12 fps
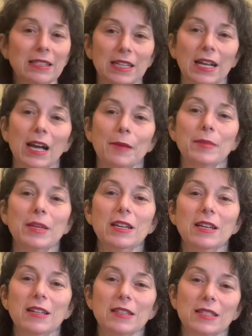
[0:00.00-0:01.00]
come.
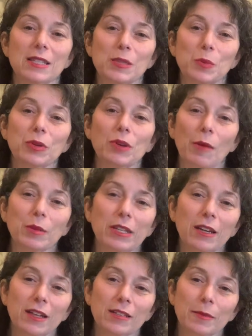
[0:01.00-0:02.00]
This is probably
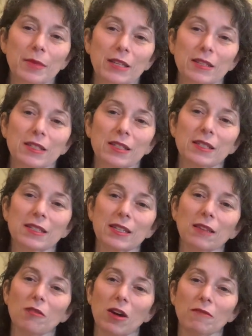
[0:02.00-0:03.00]
not something that's going to see
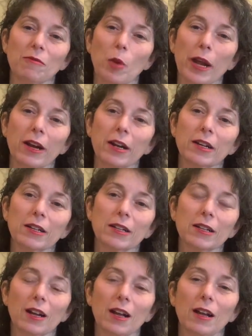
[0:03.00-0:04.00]
a lot of wear
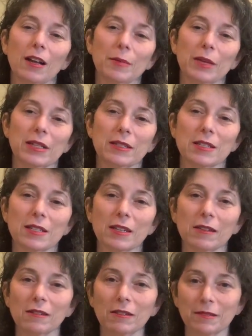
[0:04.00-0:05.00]

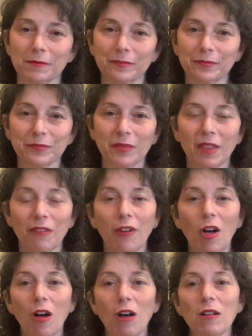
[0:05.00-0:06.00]
until the
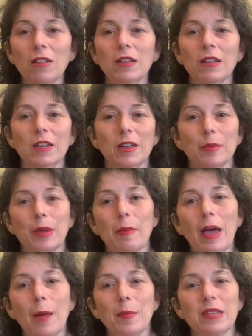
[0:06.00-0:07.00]
fall, but I'm
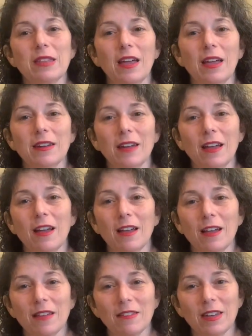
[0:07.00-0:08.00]
happy that
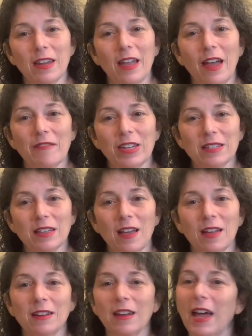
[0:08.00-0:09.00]
that I have it
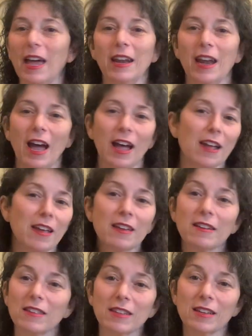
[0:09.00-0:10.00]
done. And
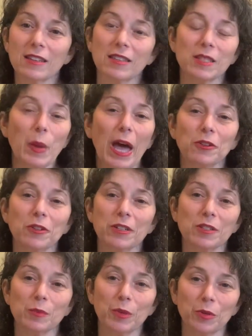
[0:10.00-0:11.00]
I think this pattern
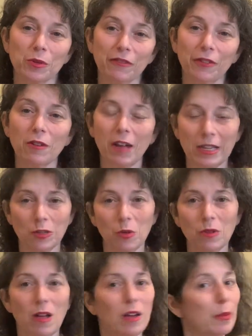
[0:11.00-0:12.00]
is beautiful. I know
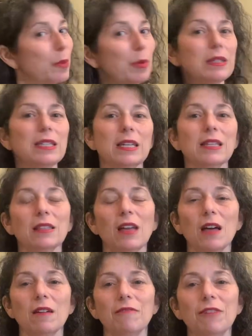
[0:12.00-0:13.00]
a lot of people didn't
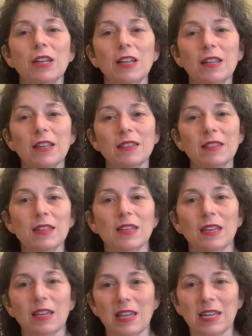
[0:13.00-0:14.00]
love
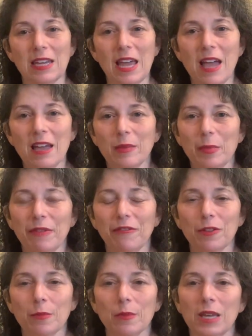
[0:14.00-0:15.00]
the neck, but
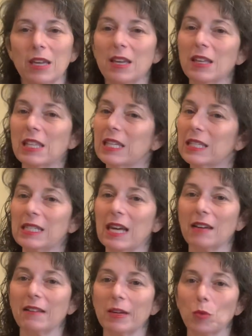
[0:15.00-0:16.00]
for me, this
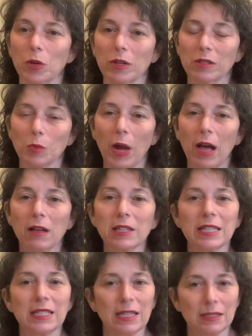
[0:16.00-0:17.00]
neckline works well.
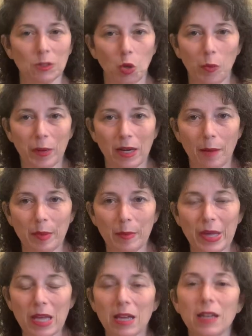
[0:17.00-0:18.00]
It does open up a
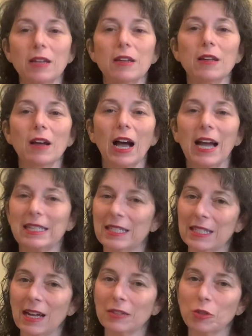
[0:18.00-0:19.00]
bit. I did
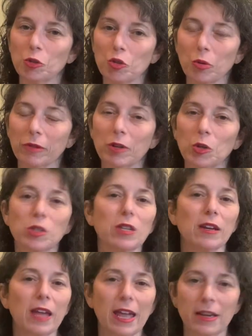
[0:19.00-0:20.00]
not do short rows on
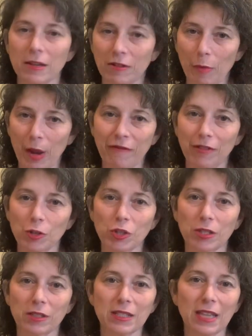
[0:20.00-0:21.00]
any of my
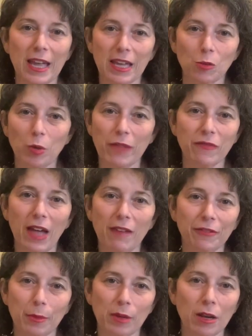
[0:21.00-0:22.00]
versions. I had read that
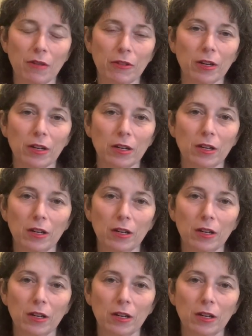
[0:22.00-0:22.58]
from another